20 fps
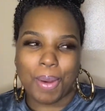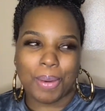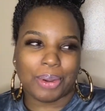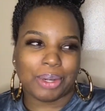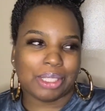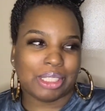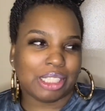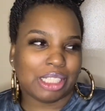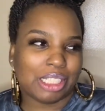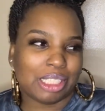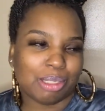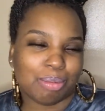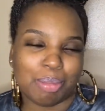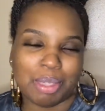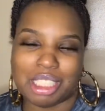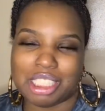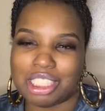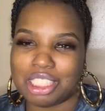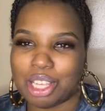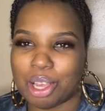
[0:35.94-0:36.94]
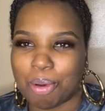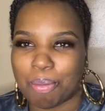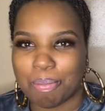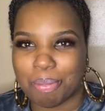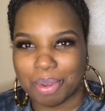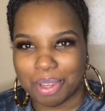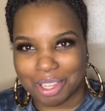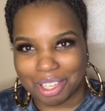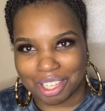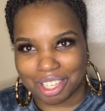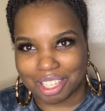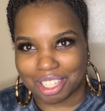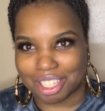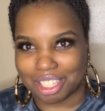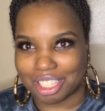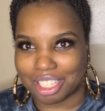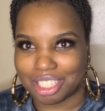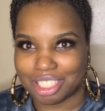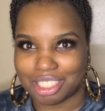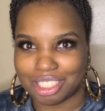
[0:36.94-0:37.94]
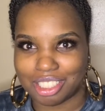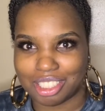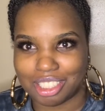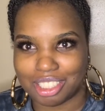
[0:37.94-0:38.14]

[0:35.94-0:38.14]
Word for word: She's been so booked because